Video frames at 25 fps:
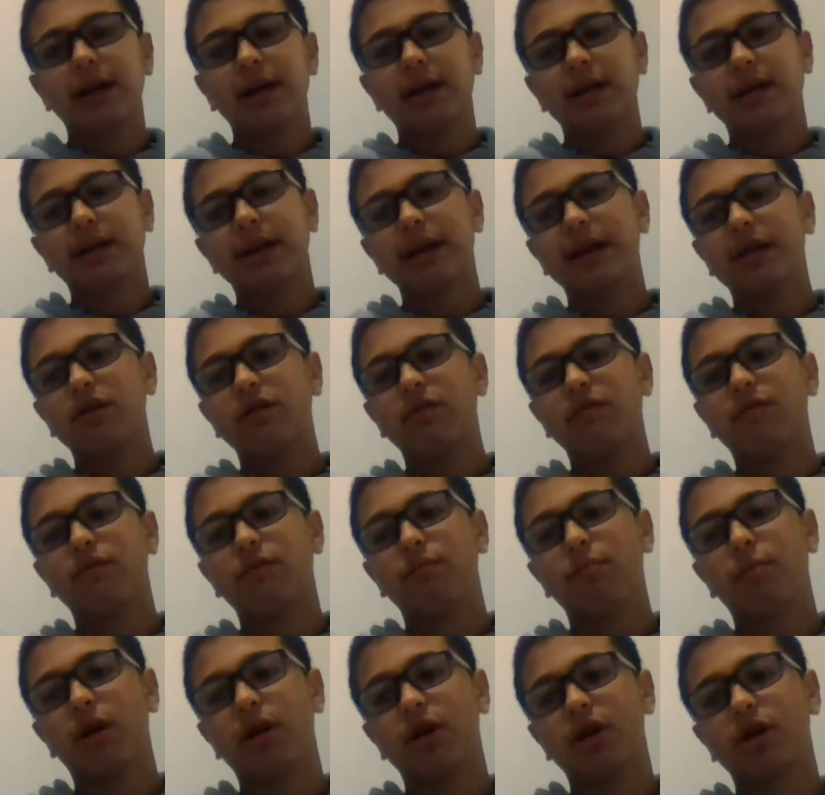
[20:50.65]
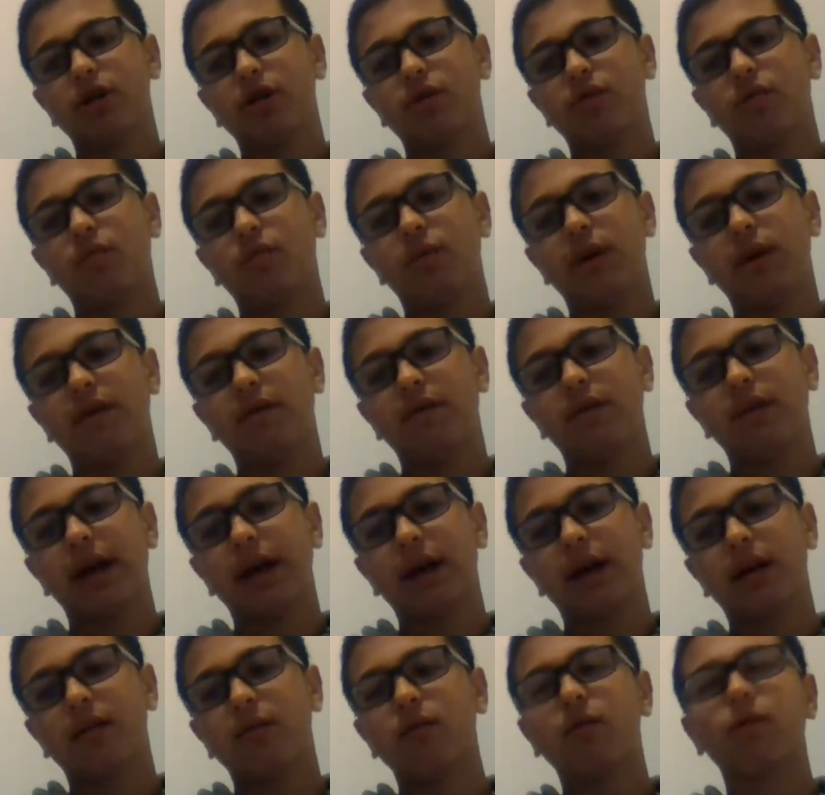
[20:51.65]
Stay tuned for part two whenever
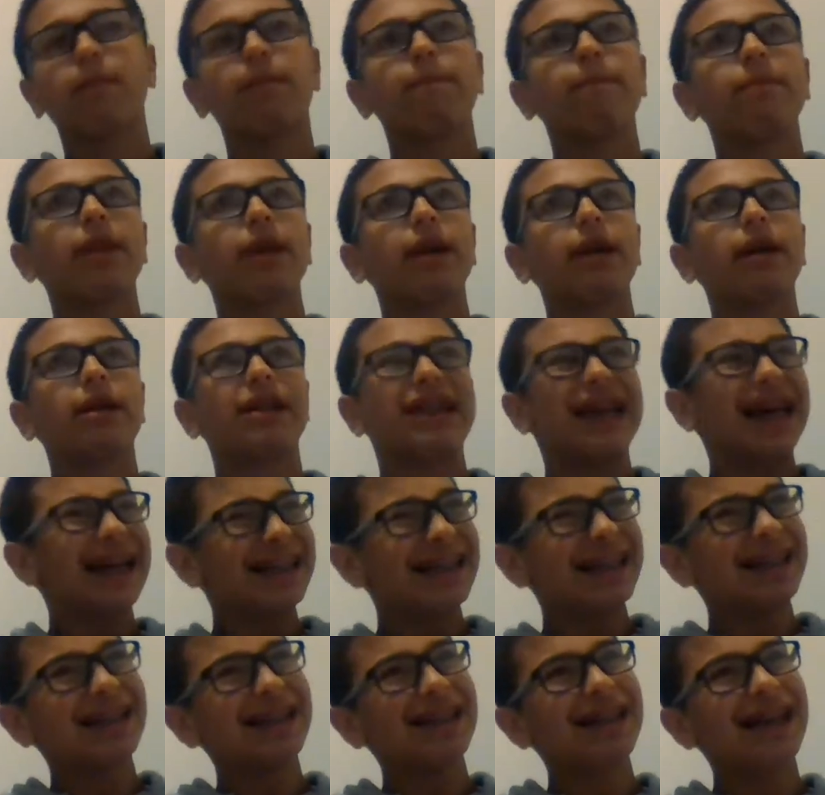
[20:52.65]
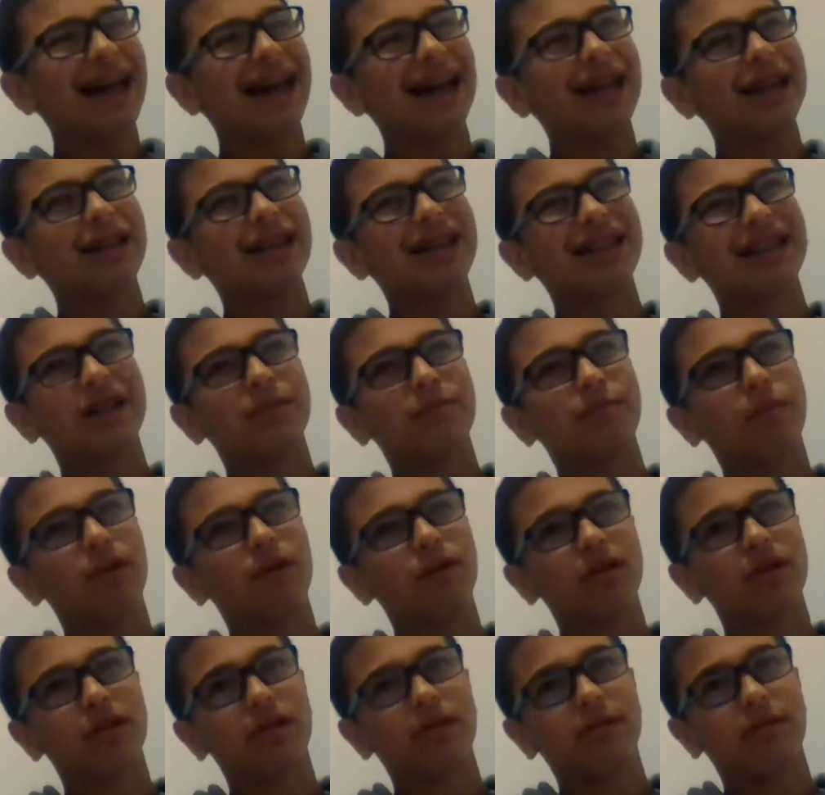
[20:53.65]
that comes. Or technically, this is
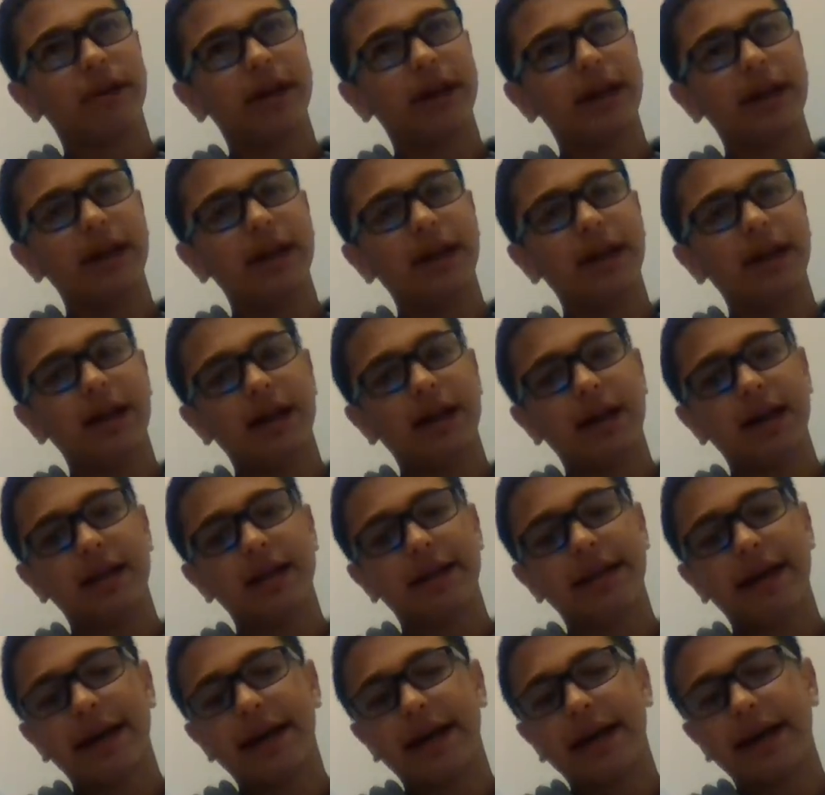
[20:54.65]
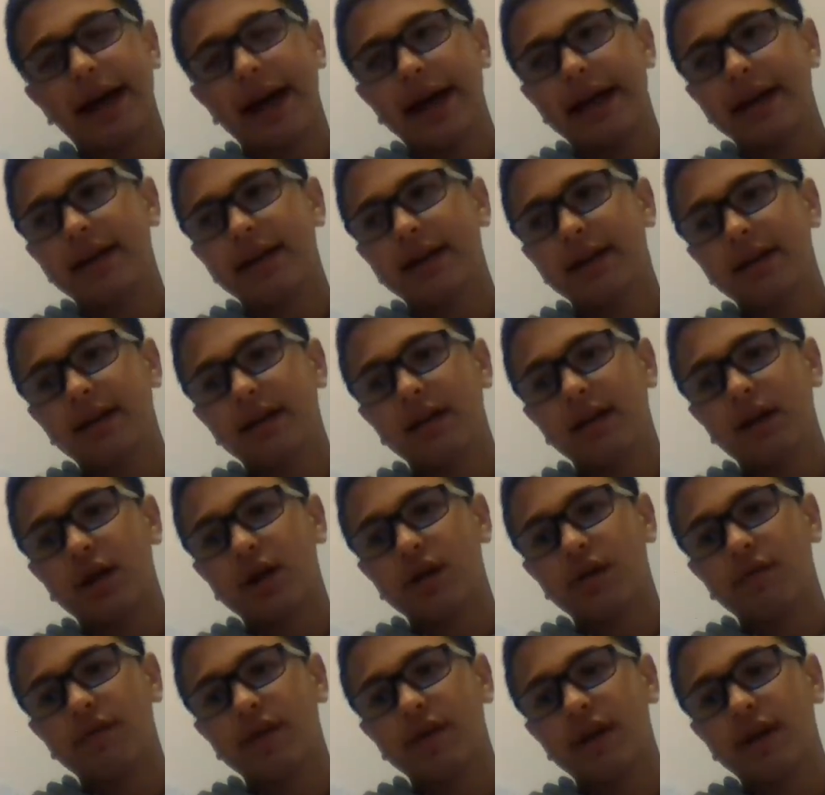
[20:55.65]
part three in that I ended the
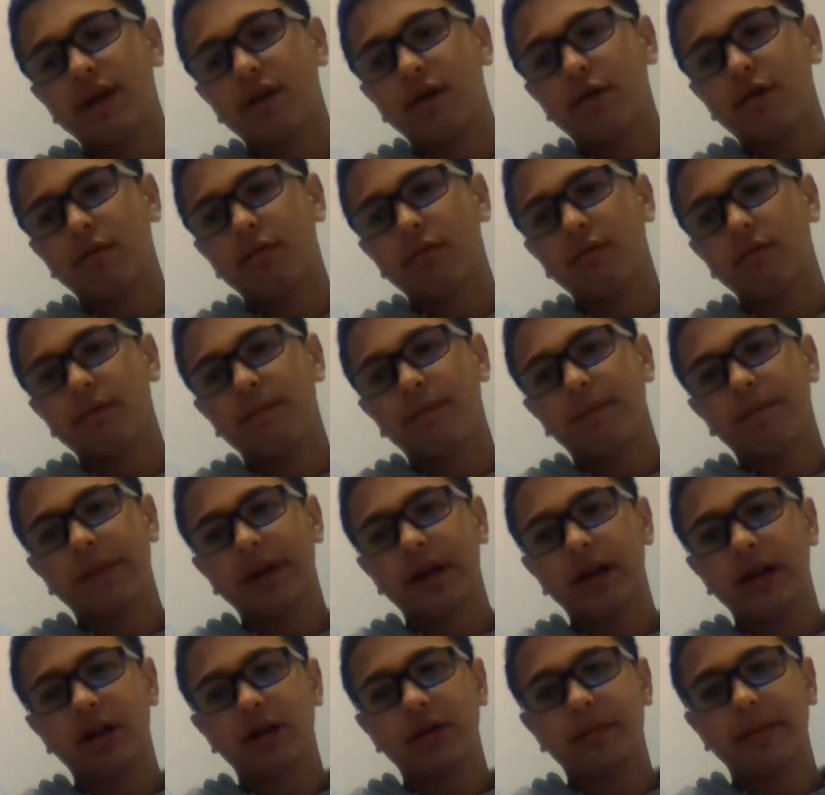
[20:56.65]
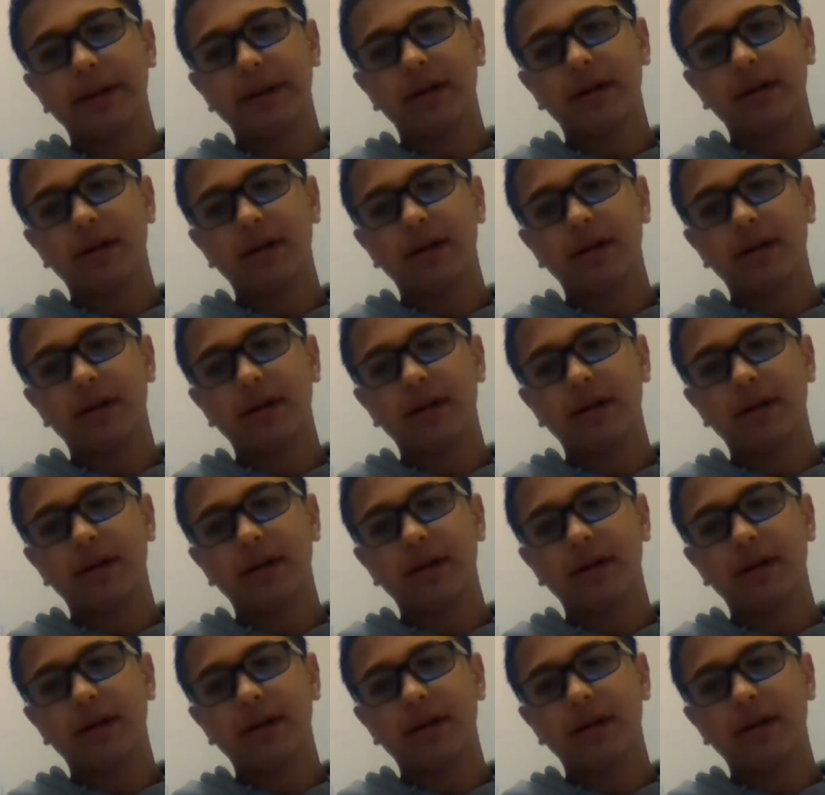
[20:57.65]
other video a little bit